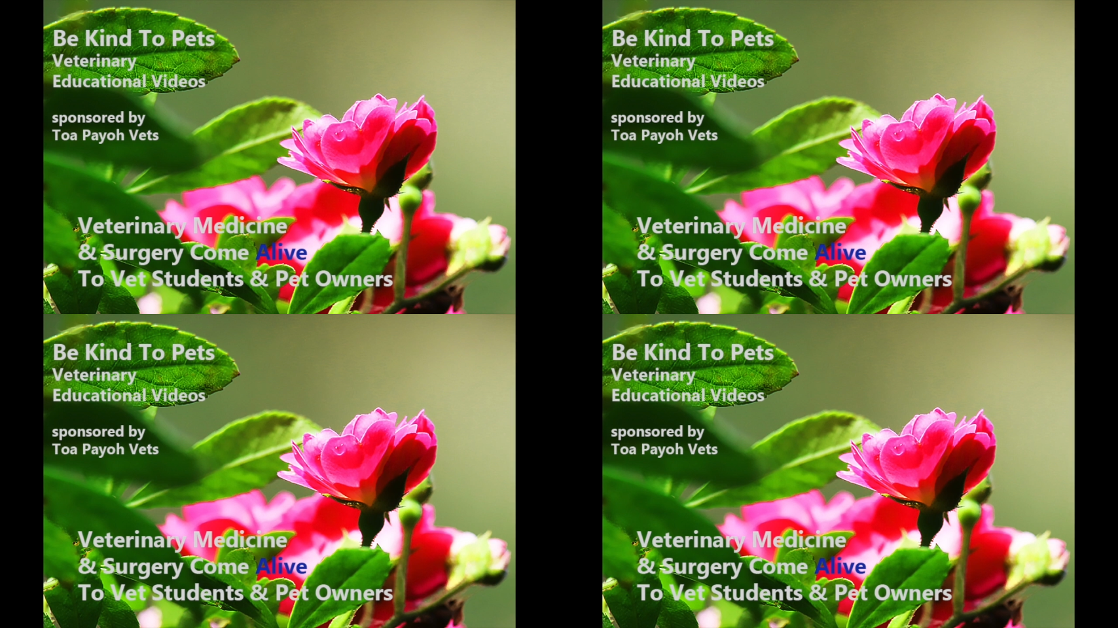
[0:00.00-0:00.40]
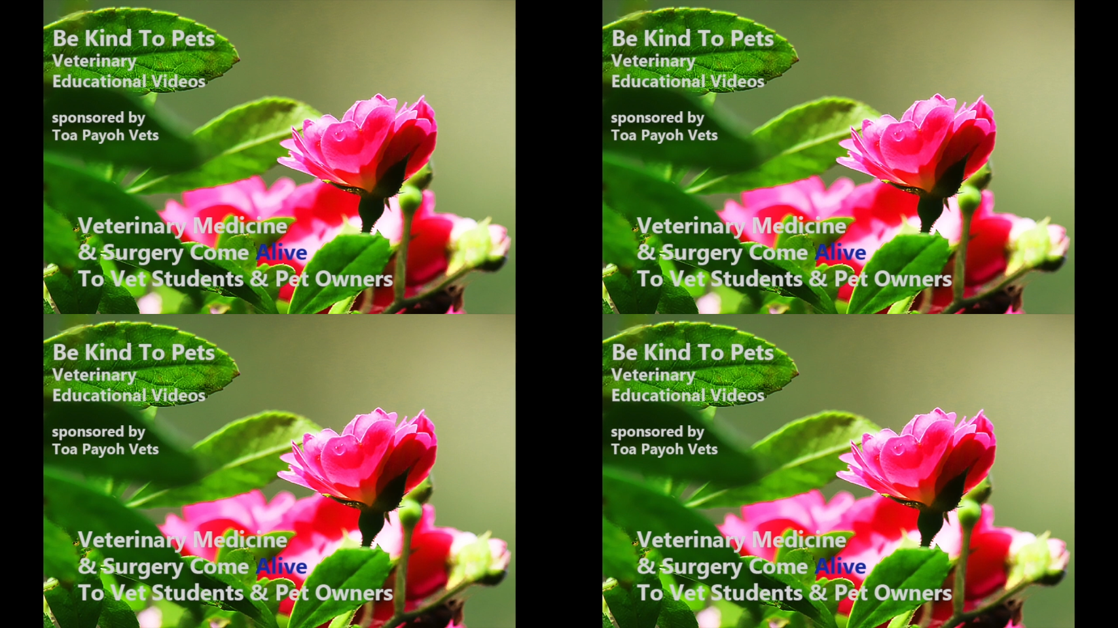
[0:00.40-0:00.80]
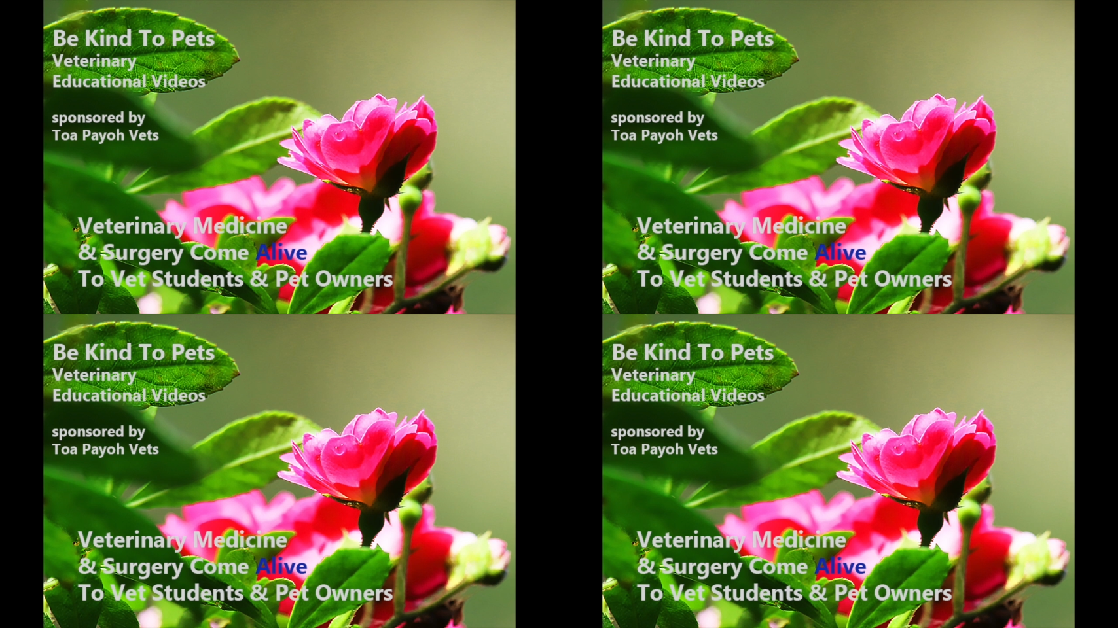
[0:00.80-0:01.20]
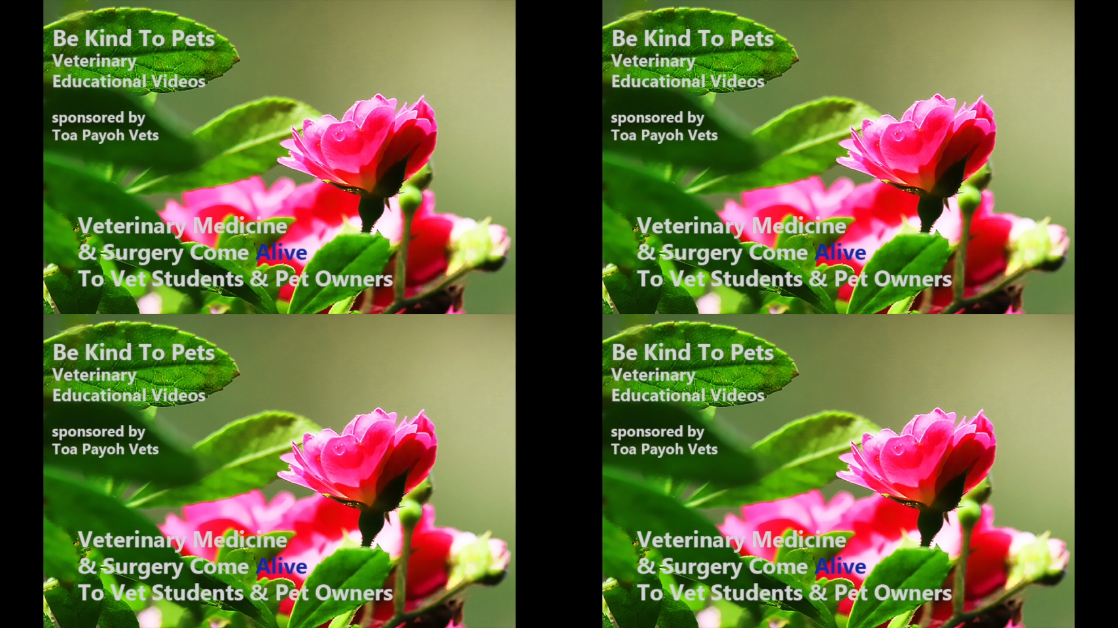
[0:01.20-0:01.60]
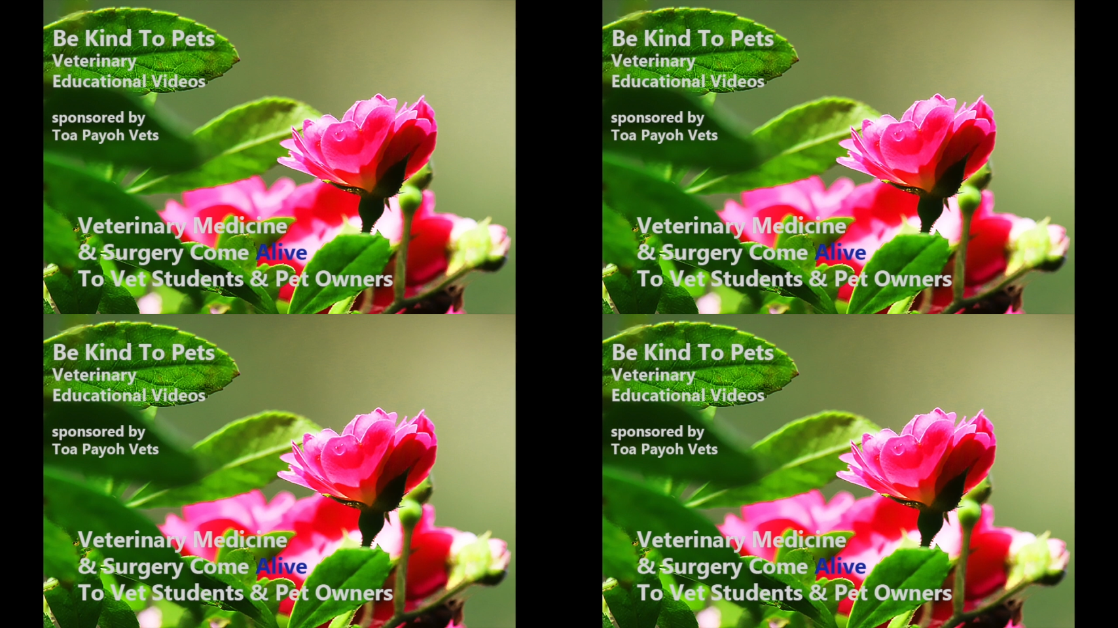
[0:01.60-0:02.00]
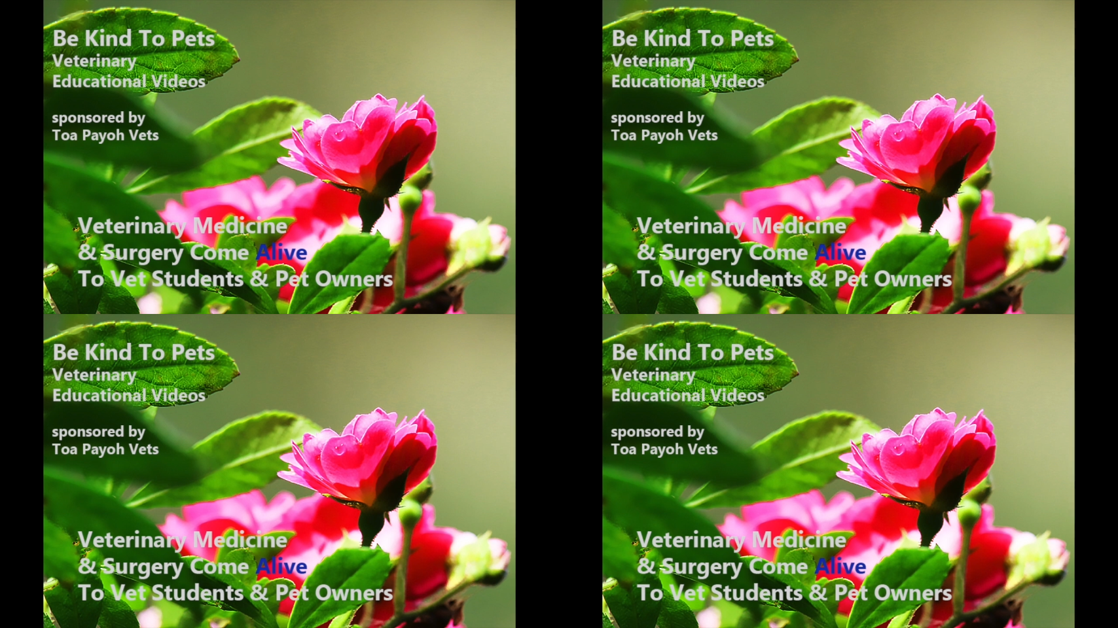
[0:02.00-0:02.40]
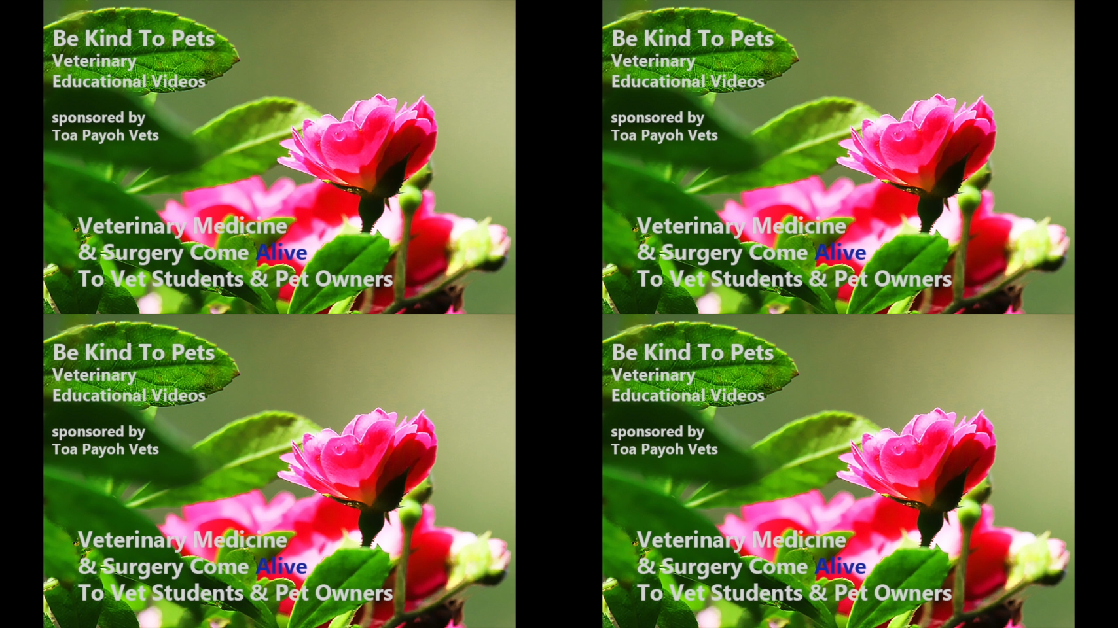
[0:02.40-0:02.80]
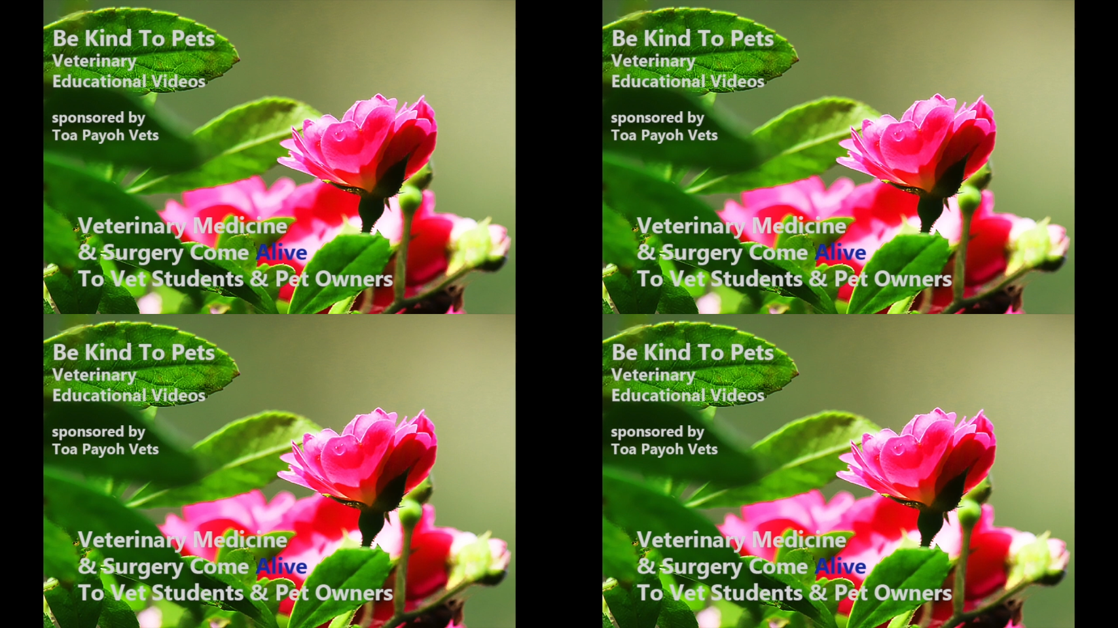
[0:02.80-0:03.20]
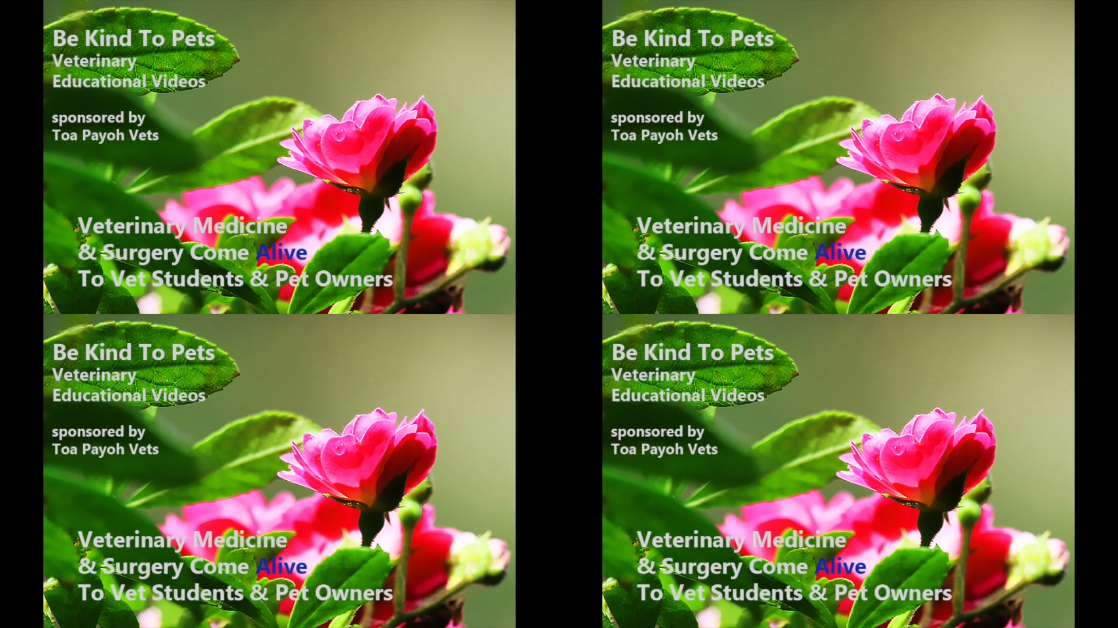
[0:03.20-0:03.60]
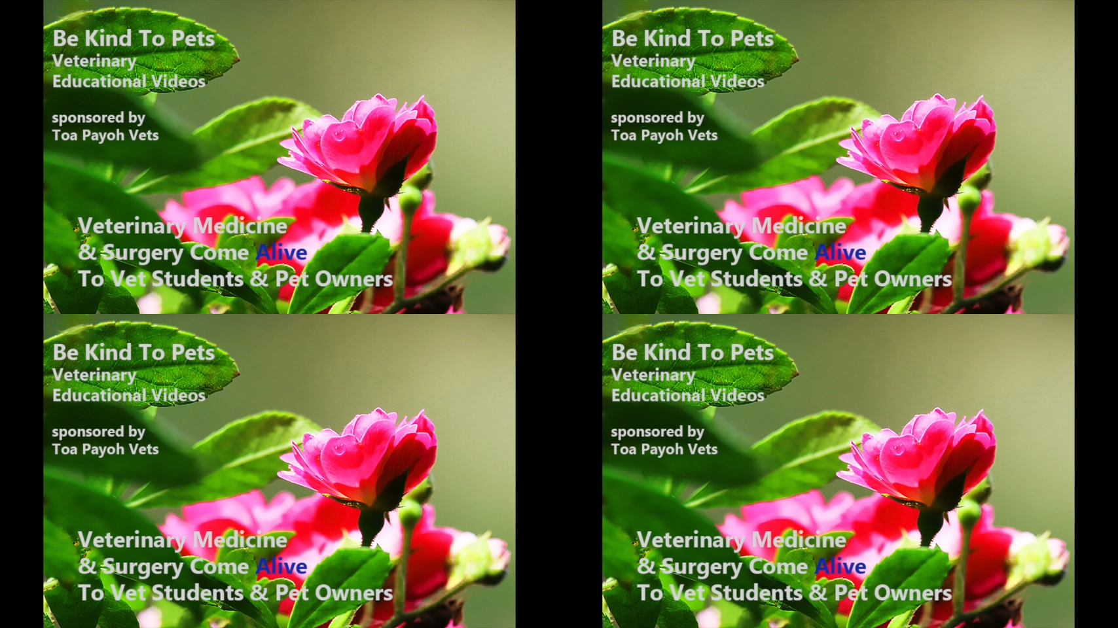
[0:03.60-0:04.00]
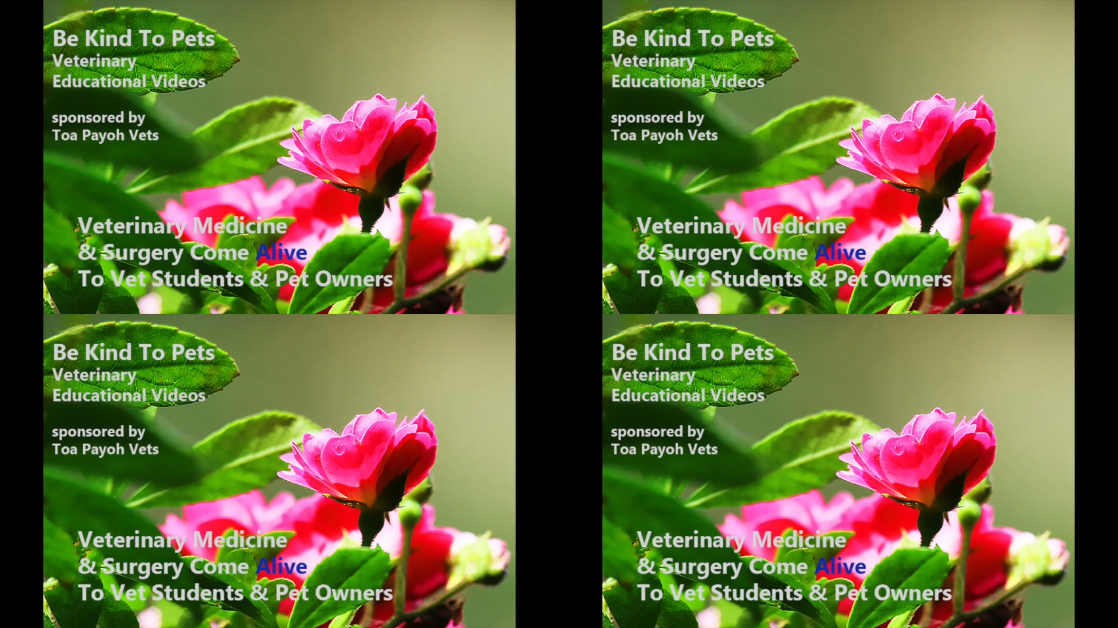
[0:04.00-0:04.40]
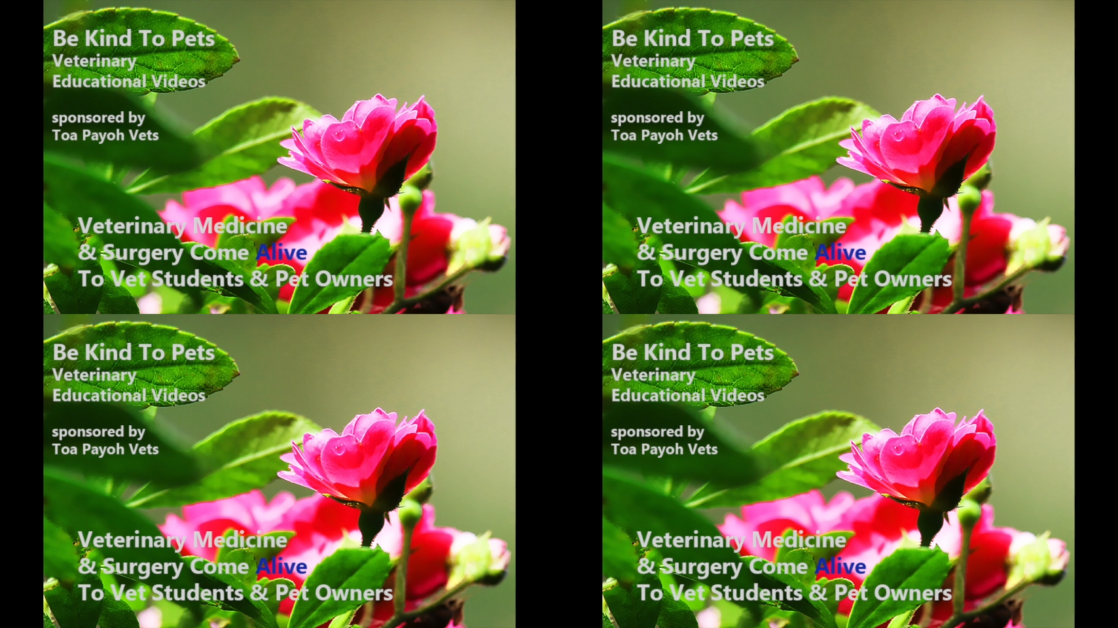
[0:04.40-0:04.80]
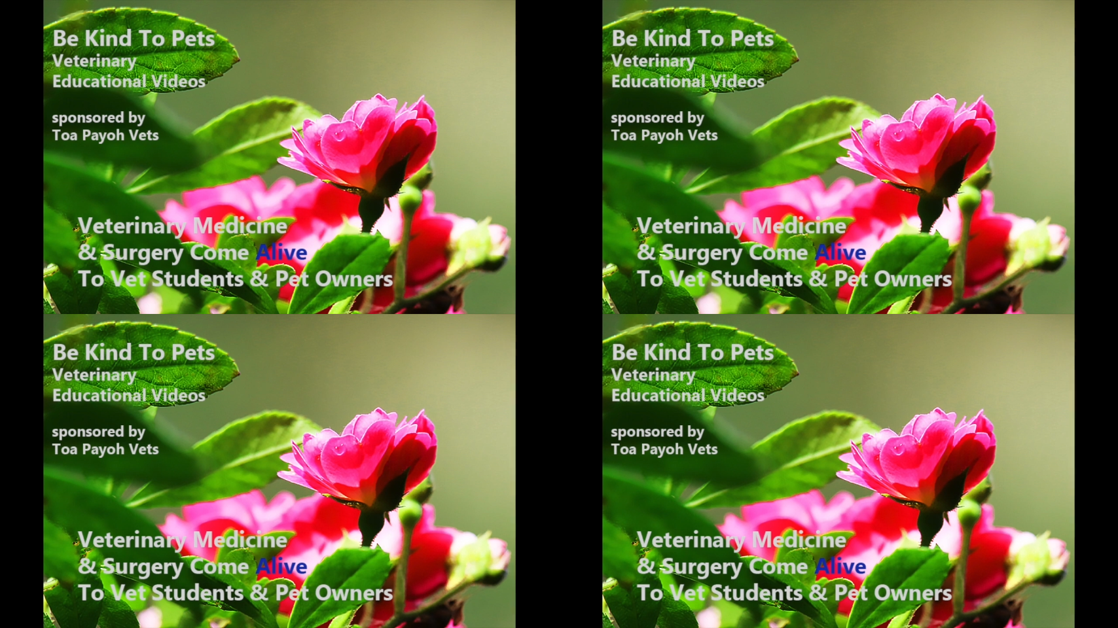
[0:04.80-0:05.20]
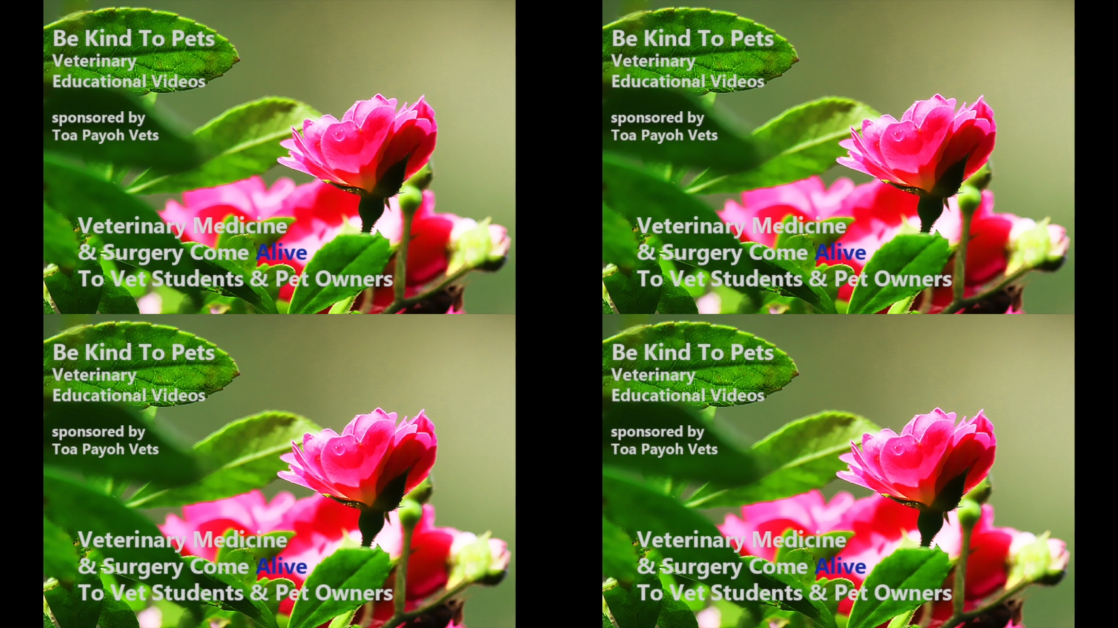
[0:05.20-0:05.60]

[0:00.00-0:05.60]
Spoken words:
(no speaker visible)